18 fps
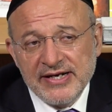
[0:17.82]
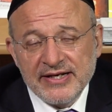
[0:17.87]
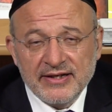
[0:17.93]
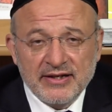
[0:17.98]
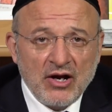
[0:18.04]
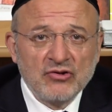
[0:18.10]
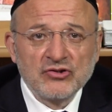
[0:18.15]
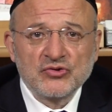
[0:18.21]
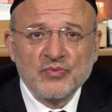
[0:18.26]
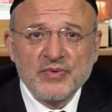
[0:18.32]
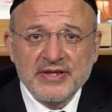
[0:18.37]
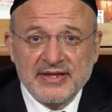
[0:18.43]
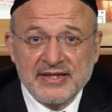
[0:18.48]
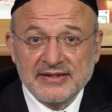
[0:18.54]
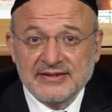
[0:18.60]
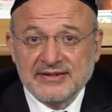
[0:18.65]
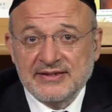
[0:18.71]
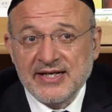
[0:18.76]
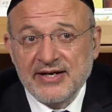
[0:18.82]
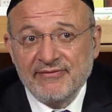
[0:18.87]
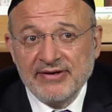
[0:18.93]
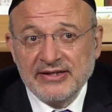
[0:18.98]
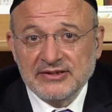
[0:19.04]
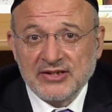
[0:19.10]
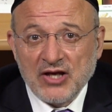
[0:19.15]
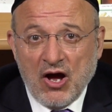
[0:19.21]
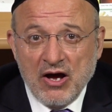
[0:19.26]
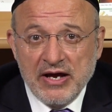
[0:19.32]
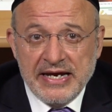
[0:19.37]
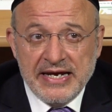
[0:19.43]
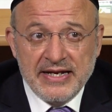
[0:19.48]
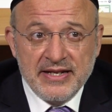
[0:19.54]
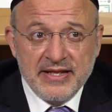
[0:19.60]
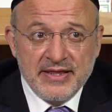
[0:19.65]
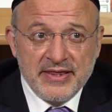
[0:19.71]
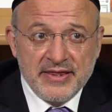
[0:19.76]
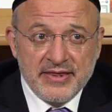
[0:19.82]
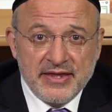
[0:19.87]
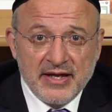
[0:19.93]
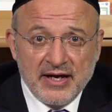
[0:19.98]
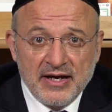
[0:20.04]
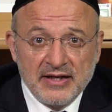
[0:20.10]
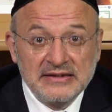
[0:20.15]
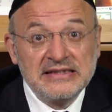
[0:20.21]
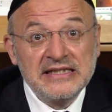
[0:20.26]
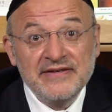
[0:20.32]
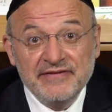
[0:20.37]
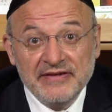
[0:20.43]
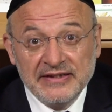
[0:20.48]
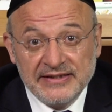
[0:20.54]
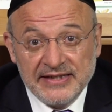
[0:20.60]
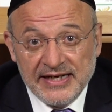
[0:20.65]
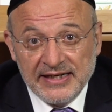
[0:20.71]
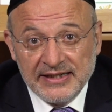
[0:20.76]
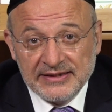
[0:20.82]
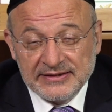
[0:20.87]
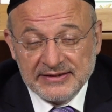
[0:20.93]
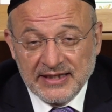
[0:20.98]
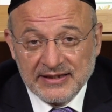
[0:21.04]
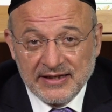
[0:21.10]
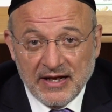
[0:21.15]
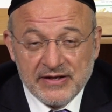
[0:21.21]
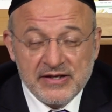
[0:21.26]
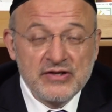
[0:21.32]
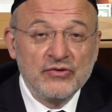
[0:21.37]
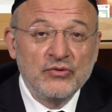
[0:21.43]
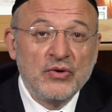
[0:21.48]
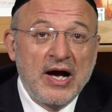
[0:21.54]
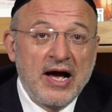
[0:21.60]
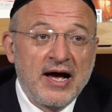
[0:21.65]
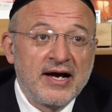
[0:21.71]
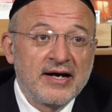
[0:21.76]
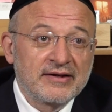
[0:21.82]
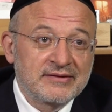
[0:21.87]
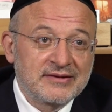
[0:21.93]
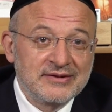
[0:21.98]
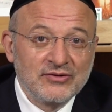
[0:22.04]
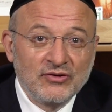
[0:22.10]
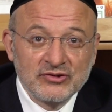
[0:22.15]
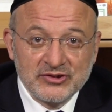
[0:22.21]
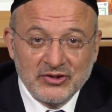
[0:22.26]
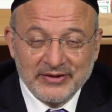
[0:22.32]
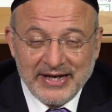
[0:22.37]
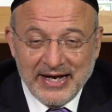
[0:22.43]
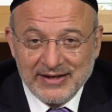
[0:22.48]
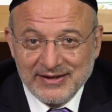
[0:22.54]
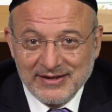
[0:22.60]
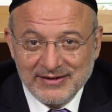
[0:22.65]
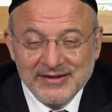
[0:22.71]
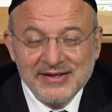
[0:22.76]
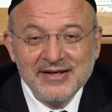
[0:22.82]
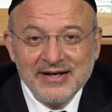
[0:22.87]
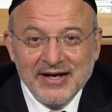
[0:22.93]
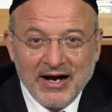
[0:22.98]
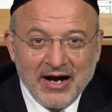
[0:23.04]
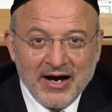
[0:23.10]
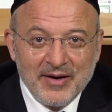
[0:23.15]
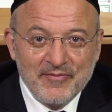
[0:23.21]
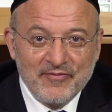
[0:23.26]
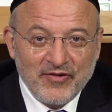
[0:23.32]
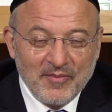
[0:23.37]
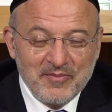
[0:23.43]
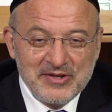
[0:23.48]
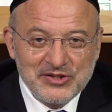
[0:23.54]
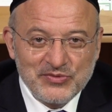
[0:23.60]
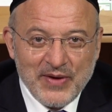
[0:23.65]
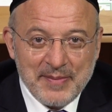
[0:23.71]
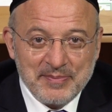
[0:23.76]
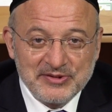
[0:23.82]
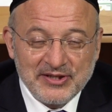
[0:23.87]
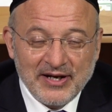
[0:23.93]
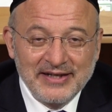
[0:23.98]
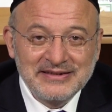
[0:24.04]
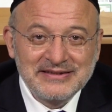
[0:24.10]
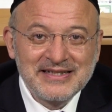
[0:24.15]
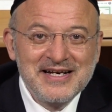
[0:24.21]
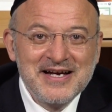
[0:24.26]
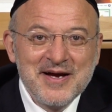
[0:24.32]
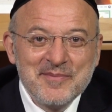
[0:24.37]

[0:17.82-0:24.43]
goes with the series in the DVDs that you can also get from this website.